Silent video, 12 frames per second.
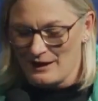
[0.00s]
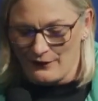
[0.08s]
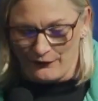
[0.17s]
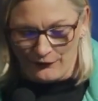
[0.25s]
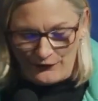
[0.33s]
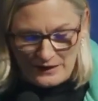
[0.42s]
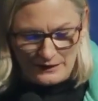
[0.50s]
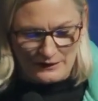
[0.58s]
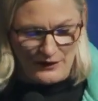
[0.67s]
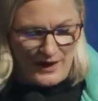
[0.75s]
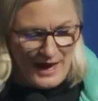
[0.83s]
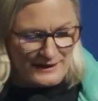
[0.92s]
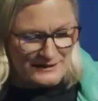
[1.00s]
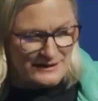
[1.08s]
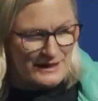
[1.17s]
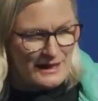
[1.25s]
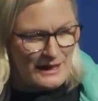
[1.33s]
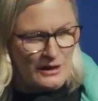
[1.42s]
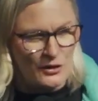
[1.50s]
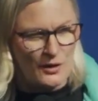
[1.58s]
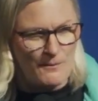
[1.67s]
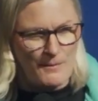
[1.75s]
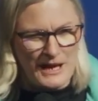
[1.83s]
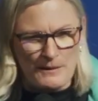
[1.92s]
Feared that you know,
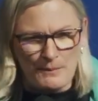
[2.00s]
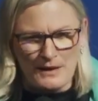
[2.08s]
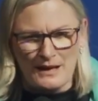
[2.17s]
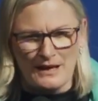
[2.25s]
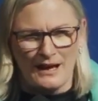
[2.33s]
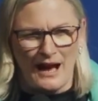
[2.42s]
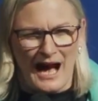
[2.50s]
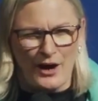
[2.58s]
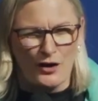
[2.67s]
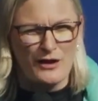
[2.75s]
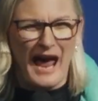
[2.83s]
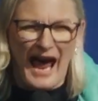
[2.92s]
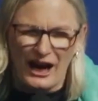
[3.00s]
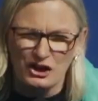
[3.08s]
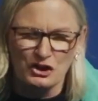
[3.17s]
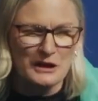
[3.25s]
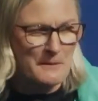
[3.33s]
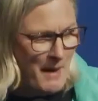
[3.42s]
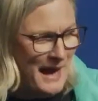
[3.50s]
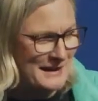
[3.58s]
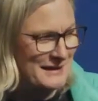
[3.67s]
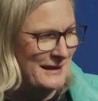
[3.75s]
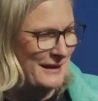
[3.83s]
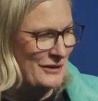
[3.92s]
maybe I don't actually
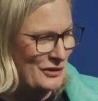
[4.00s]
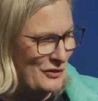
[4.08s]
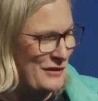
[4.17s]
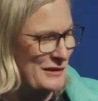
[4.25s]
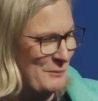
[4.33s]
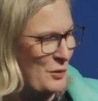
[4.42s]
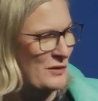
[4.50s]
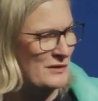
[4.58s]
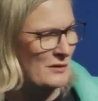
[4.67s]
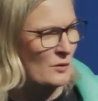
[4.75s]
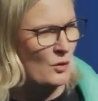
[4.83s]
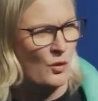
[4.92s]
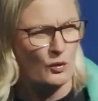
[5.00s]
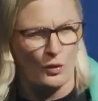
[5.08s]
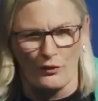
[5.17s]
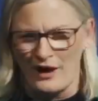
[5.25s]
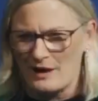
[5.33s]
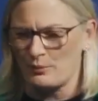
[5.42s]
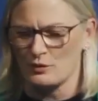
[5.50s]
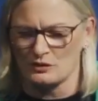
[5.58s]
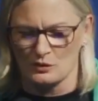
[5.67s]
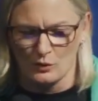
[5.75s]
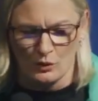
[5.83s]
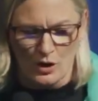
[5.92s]
matter to this person or, or that
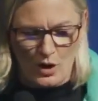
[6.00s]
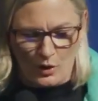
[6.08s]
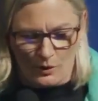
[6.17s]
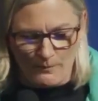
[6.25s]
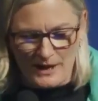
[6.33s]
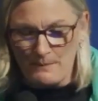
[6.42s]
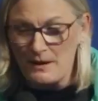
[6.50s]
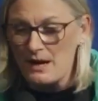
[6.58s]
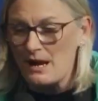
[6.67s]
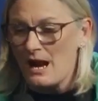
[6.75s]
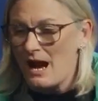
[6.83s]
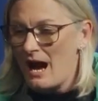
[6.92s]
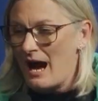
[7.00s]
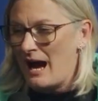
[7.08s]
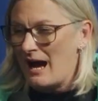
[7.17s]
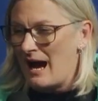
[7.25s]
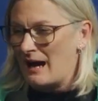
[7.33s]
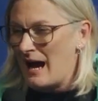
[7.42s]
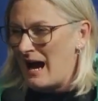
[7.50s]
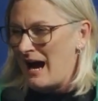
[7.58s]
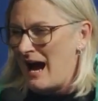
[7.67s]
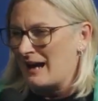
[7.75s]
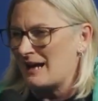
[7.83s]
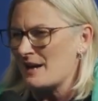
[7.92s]
person, or, or maybe I, I,
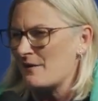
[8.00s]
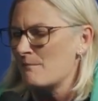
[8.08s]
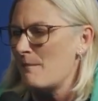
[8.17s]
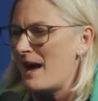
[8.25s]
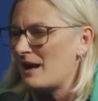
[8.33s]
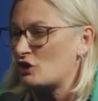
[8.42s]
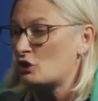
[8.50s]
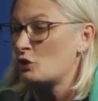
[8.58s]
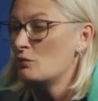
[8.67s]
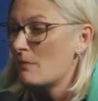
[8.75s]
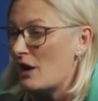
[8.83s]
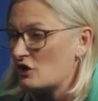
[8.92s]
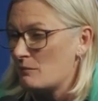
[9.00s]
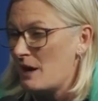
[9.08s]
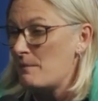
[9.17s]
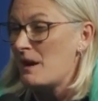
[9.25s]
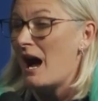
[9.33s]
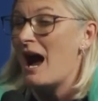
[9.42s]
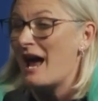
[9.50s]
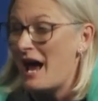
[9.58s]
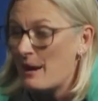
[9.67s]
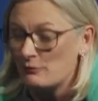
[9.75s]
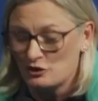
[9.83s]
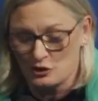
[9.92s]
I kind of matter too much. Maybe I
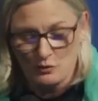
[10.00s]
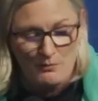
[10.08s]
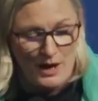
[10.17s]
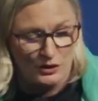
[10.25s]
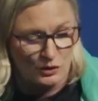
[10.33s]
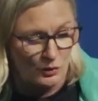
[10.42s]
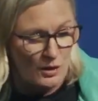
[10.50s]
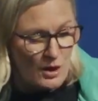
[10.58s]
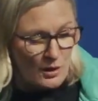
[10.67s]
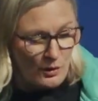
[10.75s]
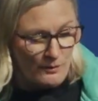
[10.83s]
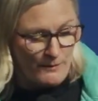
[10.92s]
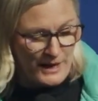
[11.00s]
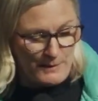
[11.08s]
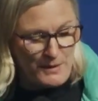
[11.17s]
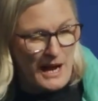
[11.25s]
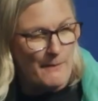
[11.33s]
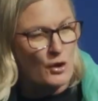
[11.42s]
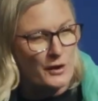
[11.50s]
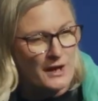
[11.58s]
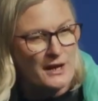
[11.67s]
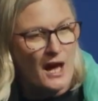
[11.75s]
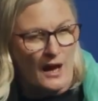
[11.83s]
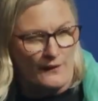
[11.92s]
am too much, or, or maybe I'm not
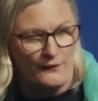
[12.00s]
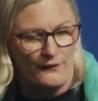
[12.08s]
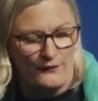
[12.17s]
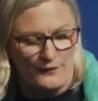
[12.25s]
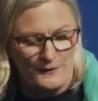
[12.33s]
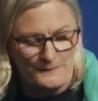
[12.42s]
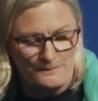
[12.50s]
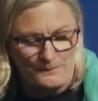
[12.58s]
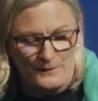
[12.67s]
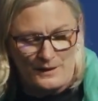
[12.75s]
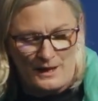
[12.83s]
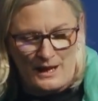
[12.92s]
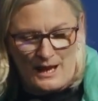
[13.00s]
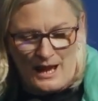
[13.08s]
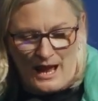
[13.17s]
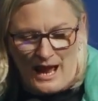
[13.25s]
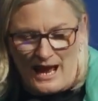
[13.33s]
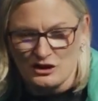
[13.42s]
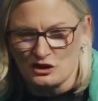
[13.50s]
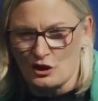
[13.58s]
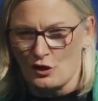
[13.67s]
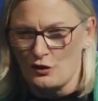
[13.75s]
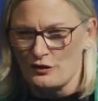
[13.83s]
enough. And so